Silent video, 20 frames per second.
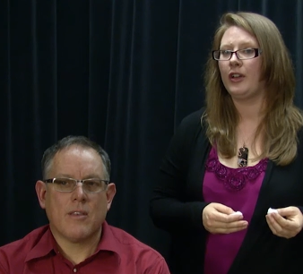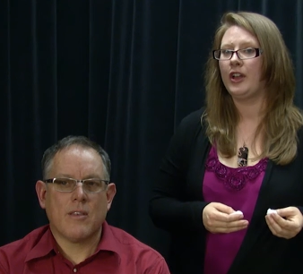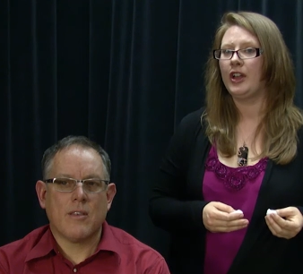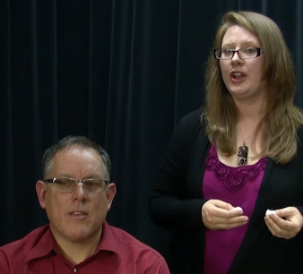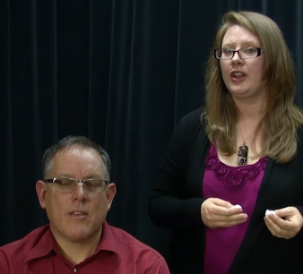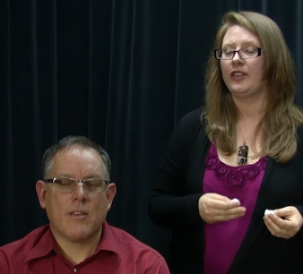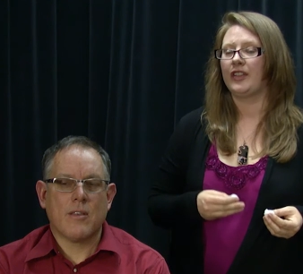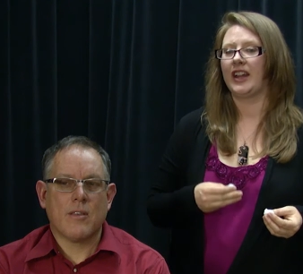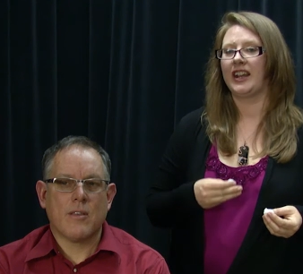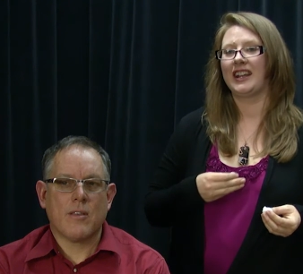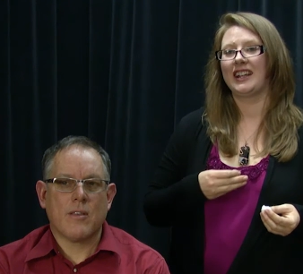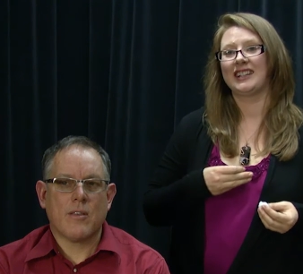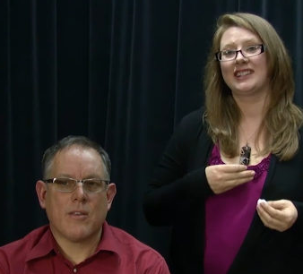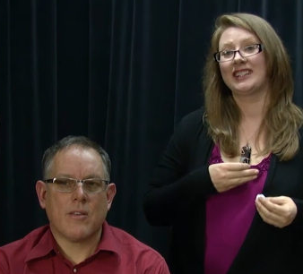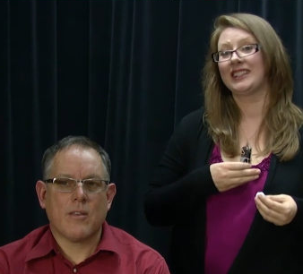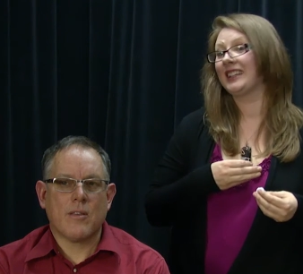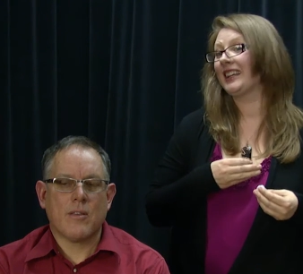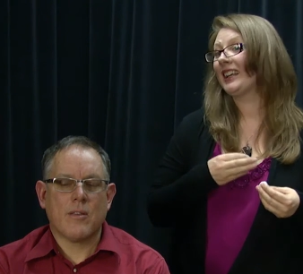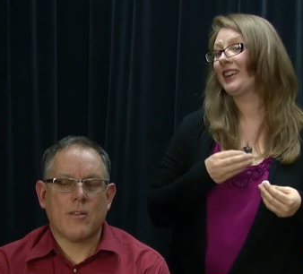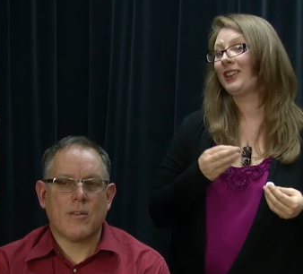Speaker 1: that is an
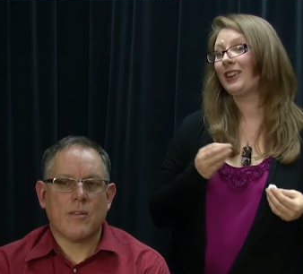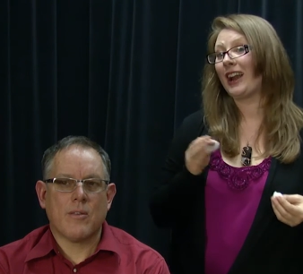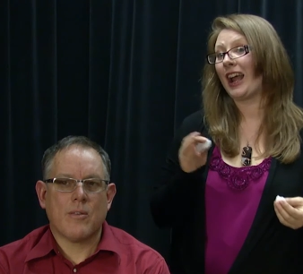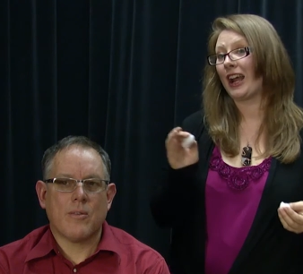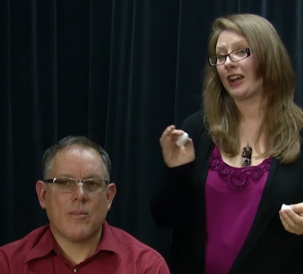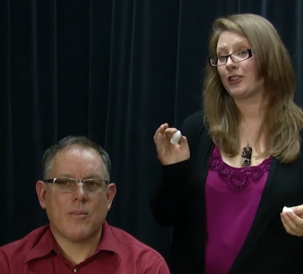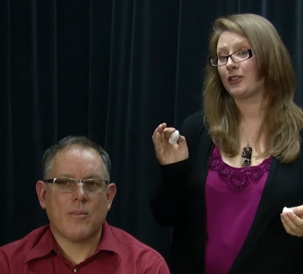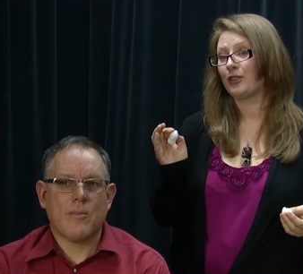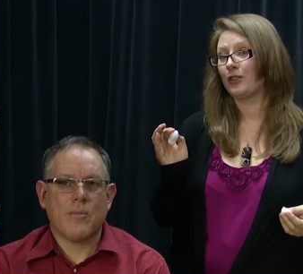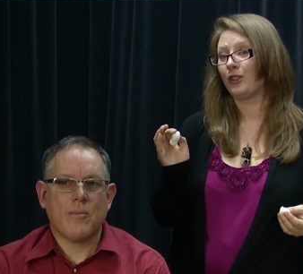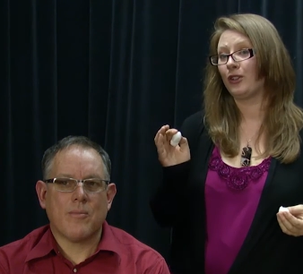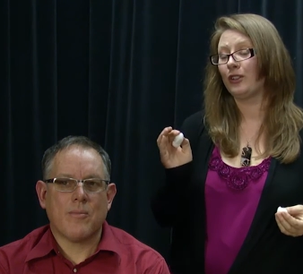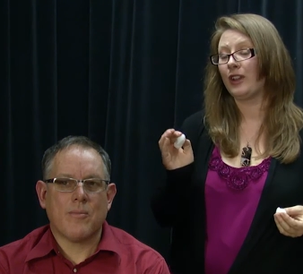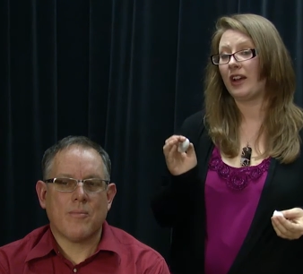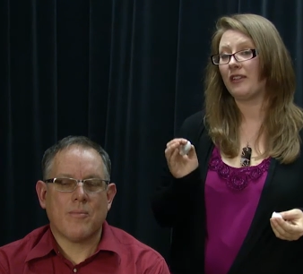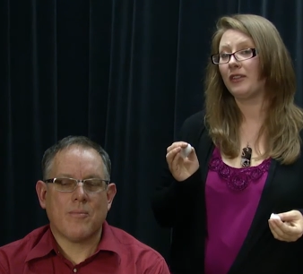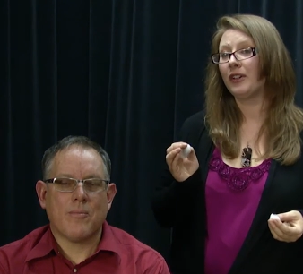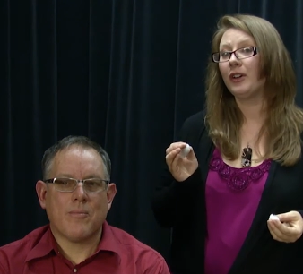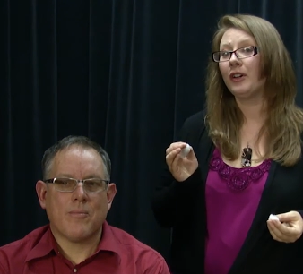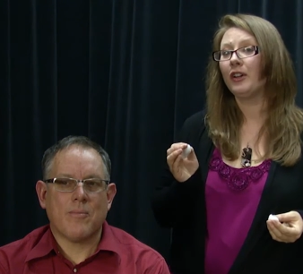international
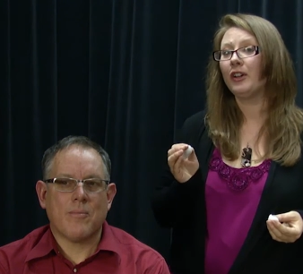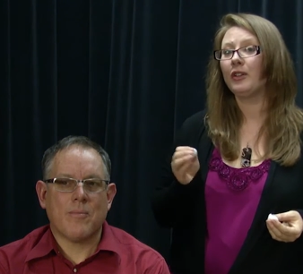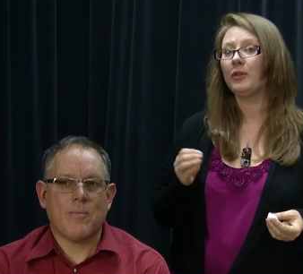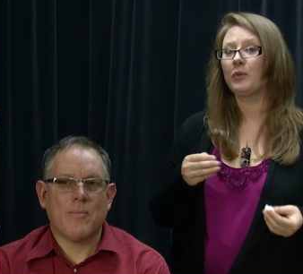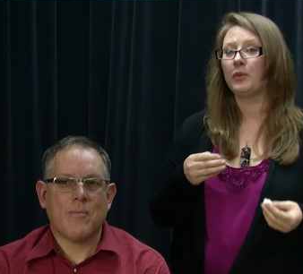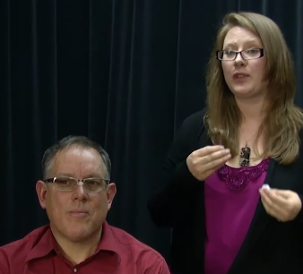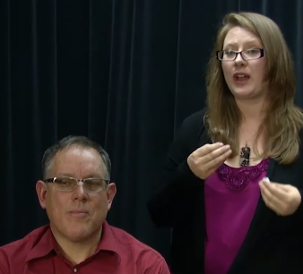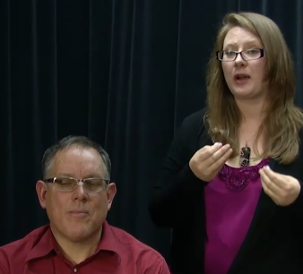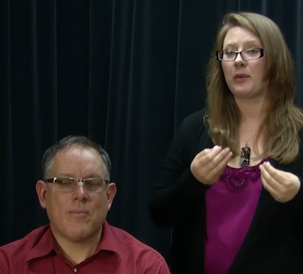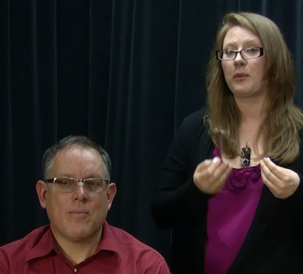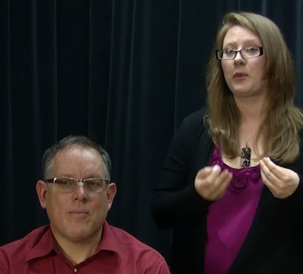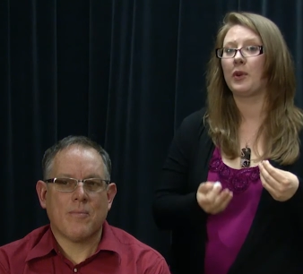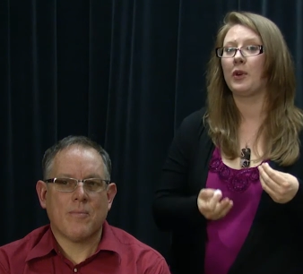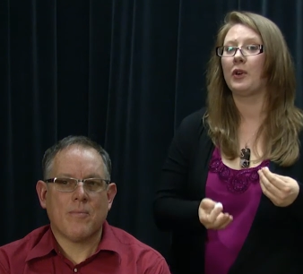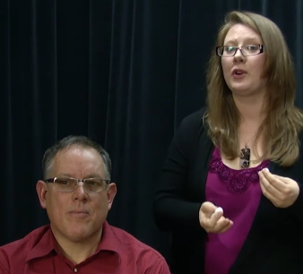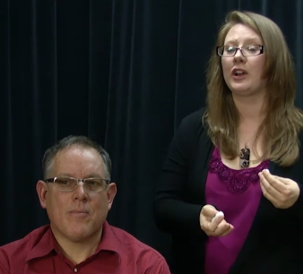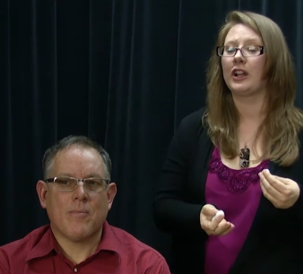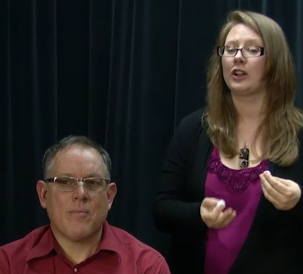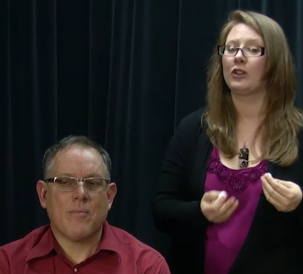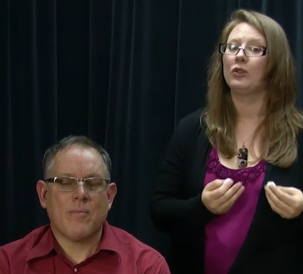level that will
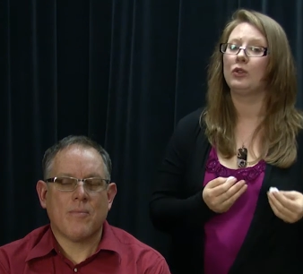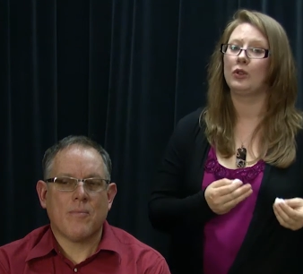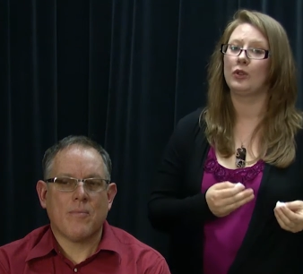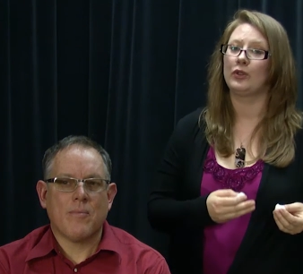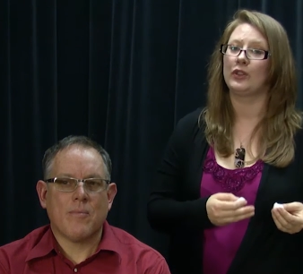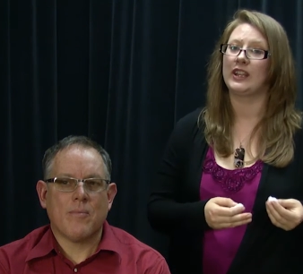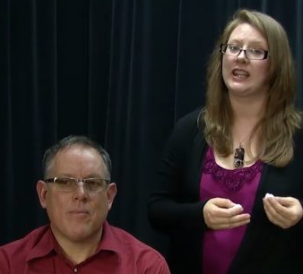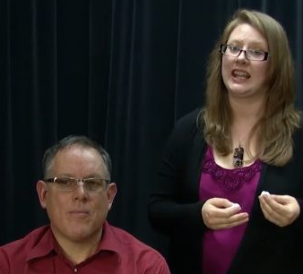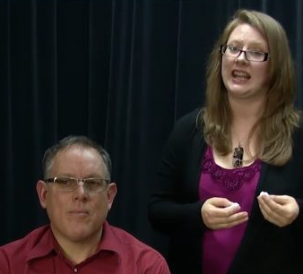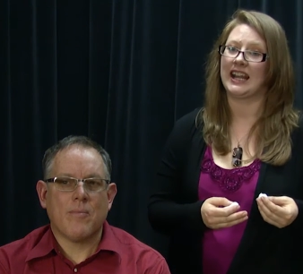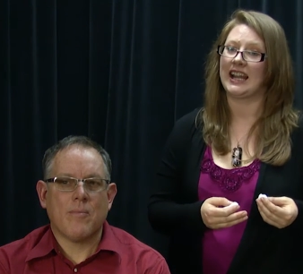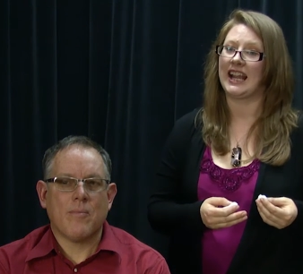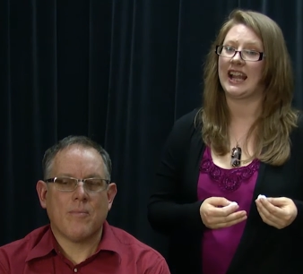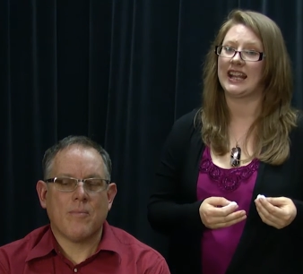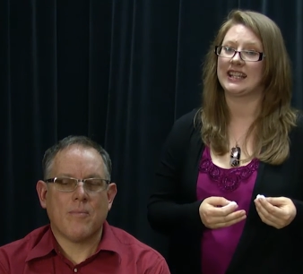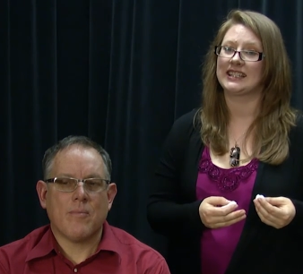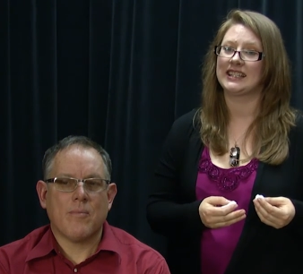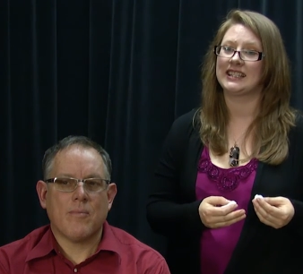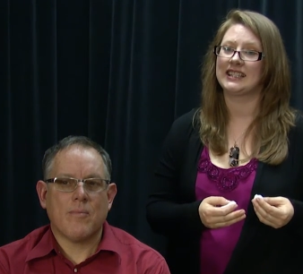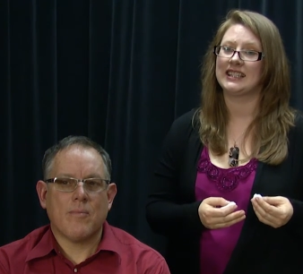include the Canna
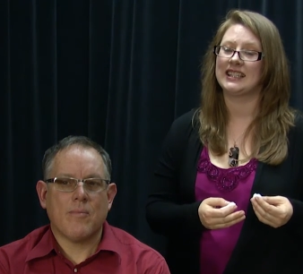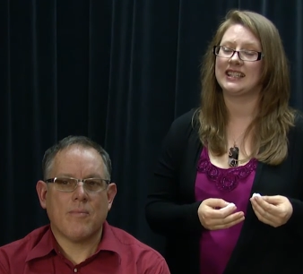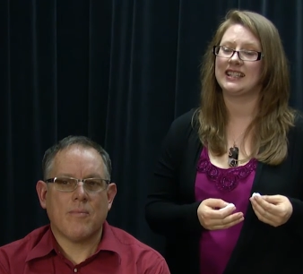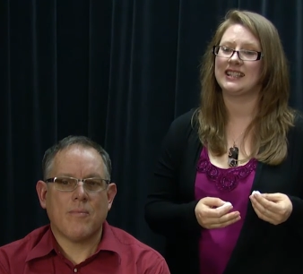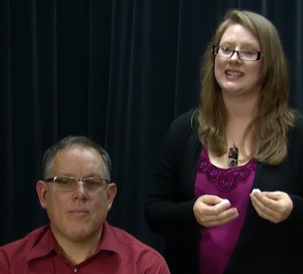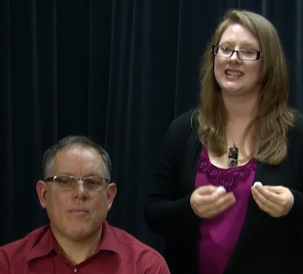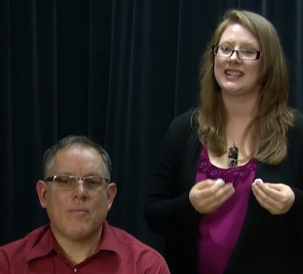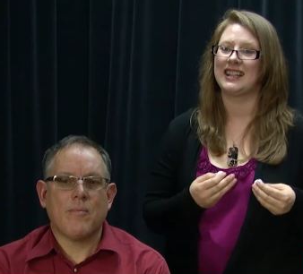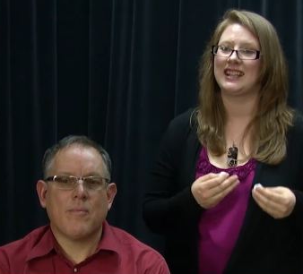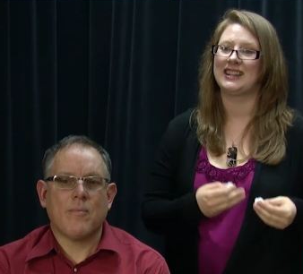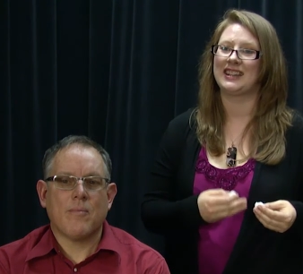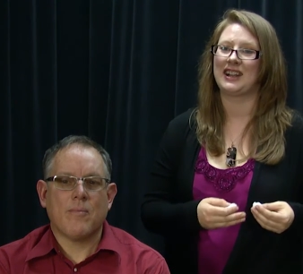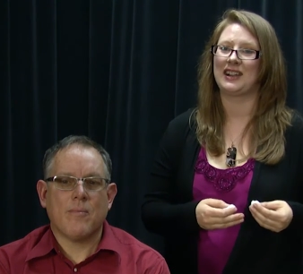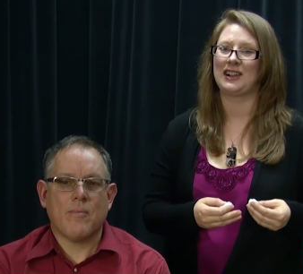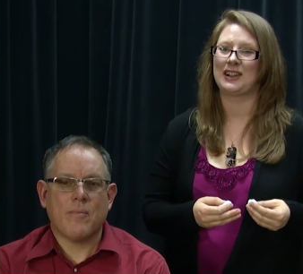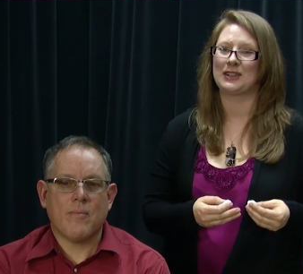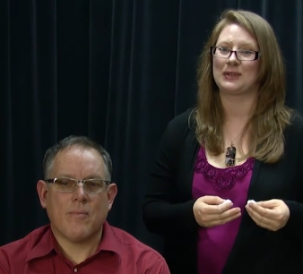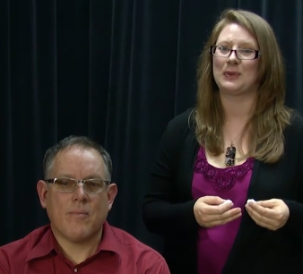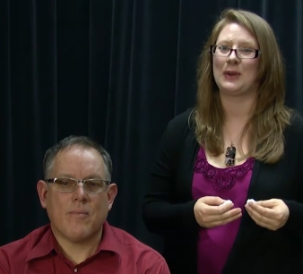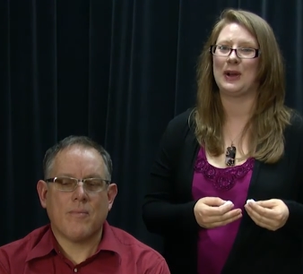essences in there as
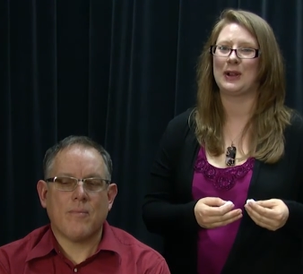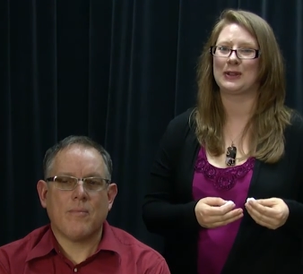well.